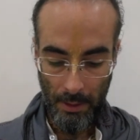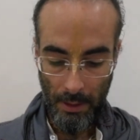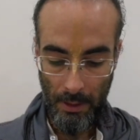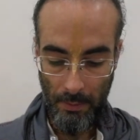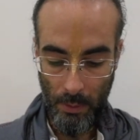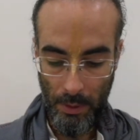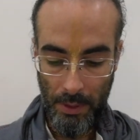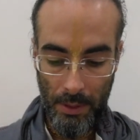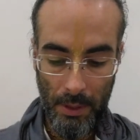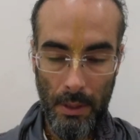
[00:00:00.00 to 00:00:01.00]
And of
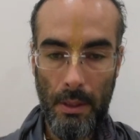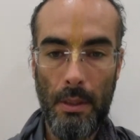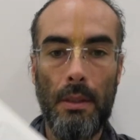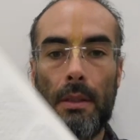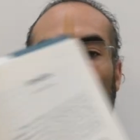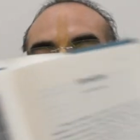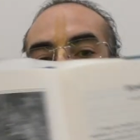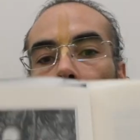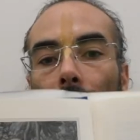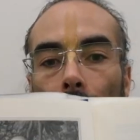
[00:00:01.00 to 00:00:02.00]
course, the
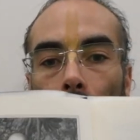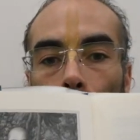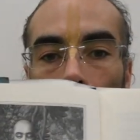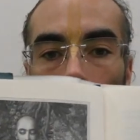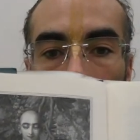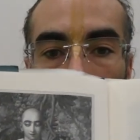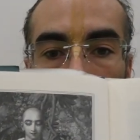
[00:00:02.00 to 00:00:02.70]
author of the book,